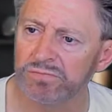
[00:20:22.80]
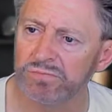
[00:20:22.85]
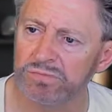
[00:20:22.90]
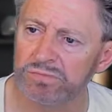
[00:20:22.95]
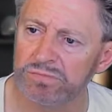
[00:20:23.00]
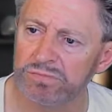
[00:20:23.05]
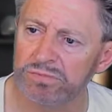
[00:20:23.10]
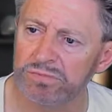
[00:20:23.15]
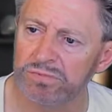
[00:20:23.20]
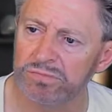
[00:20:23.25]

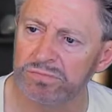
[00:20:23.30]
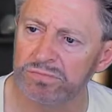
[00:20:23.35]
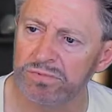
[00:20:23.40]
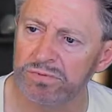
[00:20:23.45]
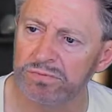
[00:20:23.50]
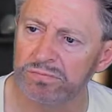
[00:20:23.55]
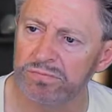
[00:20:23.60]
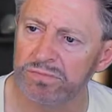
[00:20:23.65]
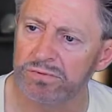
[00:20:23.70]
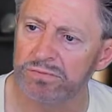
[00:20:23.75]
Boom, boom,
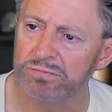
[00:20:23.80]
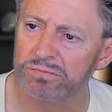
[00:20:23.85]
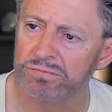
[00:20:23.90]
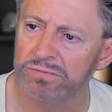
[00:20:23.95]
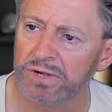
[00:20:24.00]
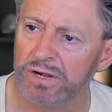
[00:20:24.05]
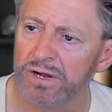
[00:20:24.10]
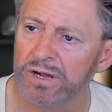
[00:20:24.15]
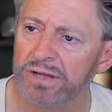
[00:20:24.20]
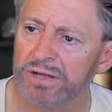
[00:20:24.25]
boom,
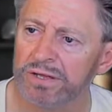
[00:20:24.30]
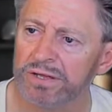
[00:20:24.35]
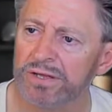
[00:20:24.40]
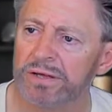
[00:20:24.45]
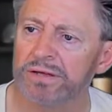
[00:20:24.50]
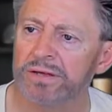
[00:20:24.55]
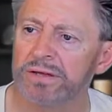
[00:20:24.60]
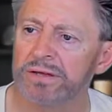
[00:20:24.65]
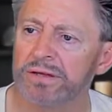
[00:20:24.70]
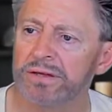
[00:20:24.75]
boom.
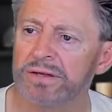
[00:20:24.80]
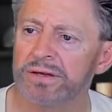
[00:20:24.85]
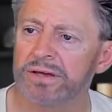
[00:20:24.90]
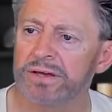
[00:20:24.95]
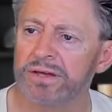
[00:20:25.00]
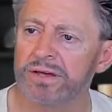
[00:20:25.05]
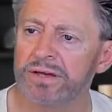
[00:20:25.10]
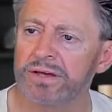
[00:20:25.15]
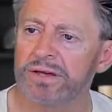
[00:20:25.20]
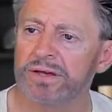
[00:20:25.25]

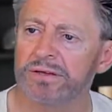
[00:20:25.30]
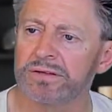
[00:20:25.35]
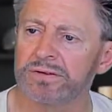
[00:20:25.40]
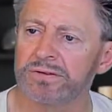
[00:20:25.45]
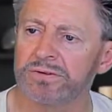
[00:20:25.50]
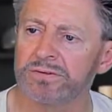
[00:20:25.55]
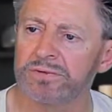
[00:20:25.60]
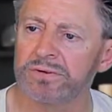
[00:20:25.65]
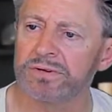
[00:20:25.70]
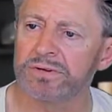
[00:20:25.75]
Yeah, I
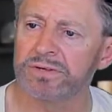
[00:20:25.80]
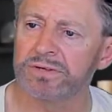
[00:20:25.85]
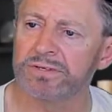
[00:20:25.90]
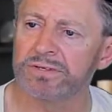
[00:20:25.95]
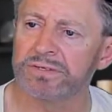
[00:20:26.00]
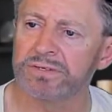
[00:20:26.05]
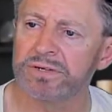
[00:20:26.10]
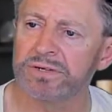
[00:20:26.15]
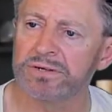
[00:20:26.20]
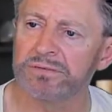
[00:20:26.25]
can do all this.